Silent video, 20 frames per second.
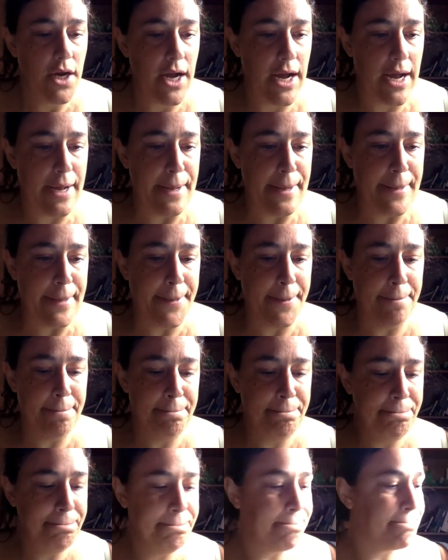
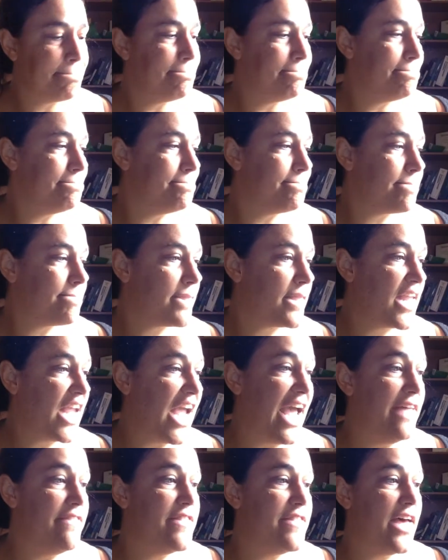And
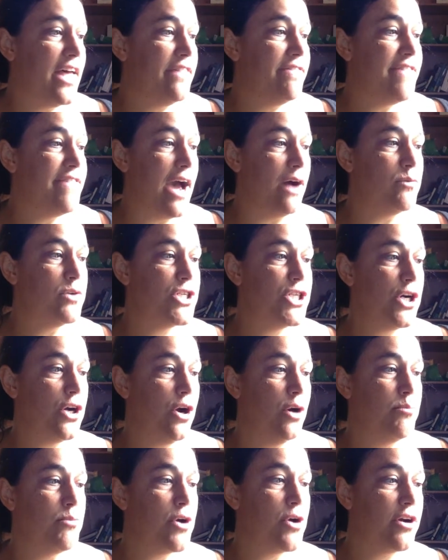then that was your
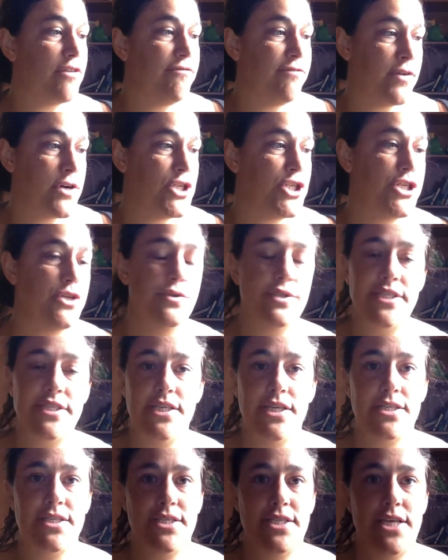homework for June
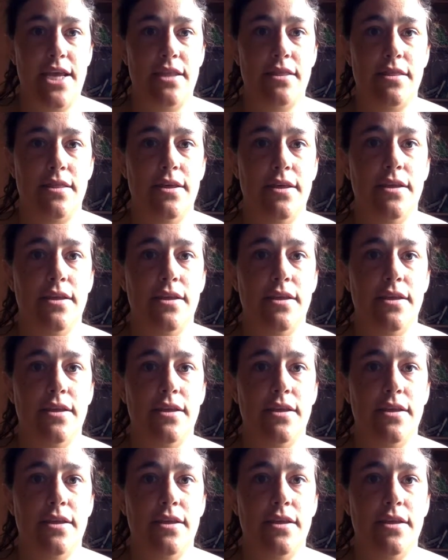16th.